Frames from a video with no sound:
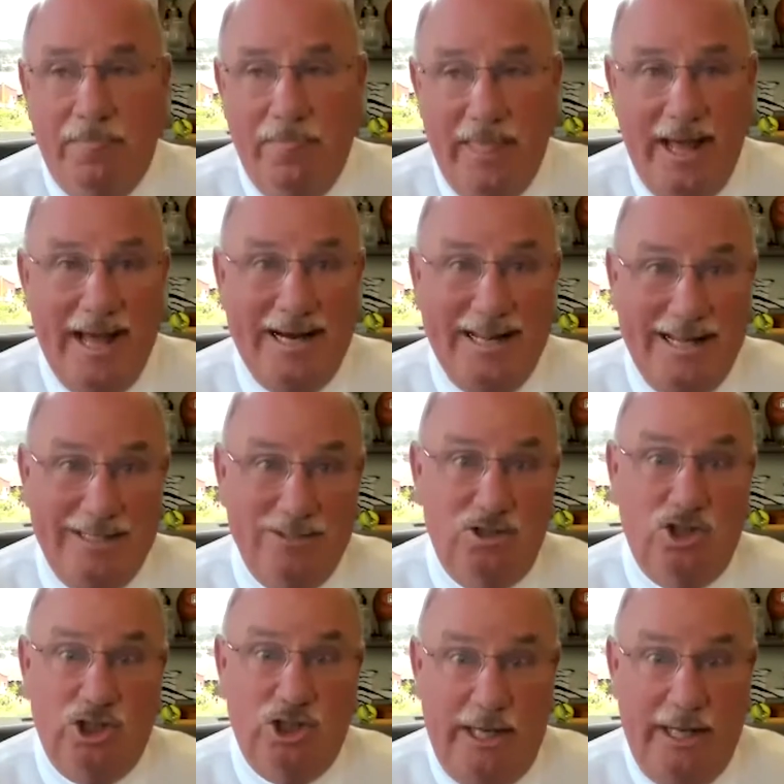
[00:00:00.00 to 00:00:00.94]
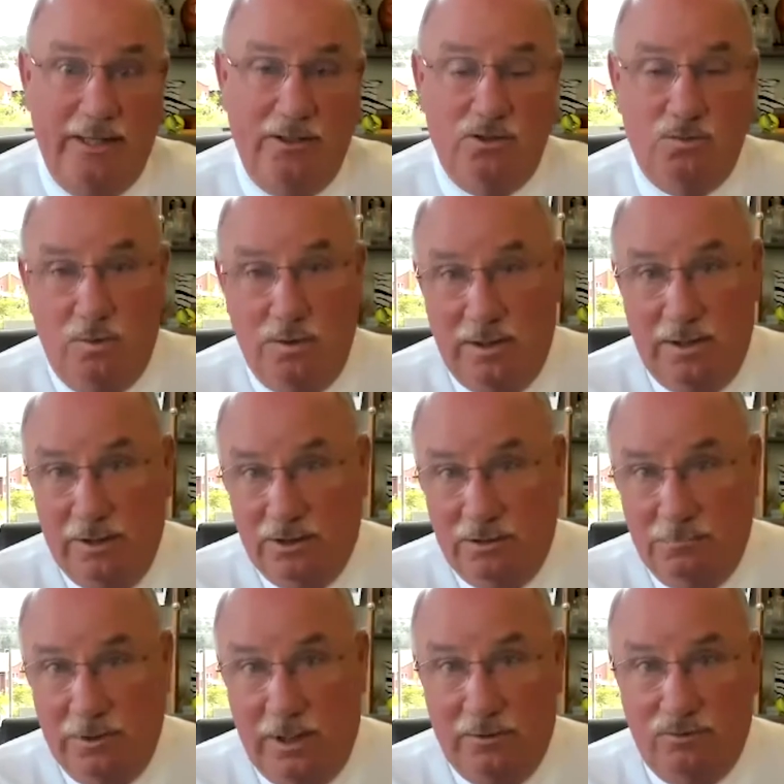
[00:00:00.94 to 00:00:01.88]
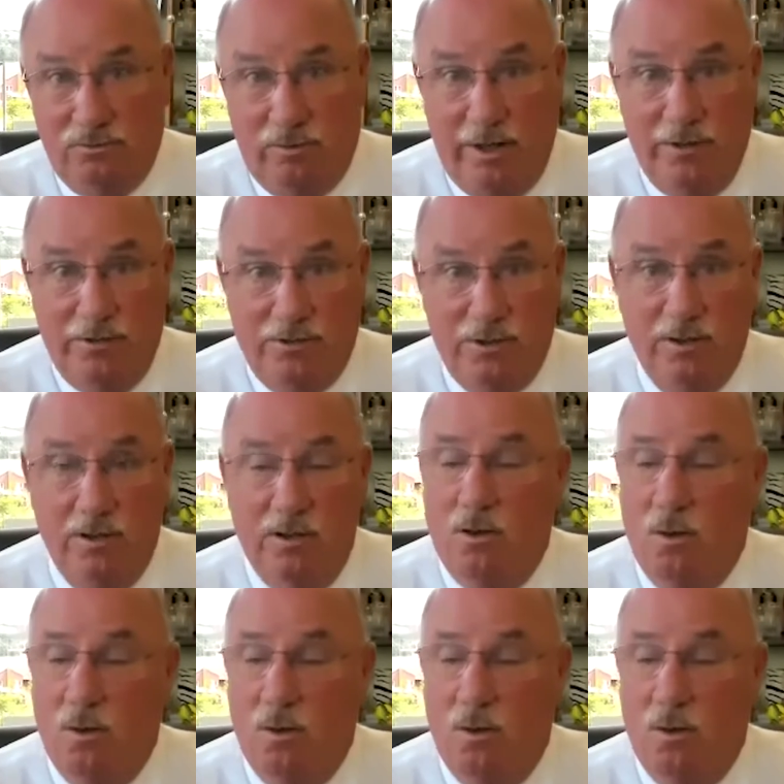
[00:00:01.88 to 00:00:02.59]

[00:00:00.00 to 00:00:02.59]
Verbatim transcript: That has changed with this administration.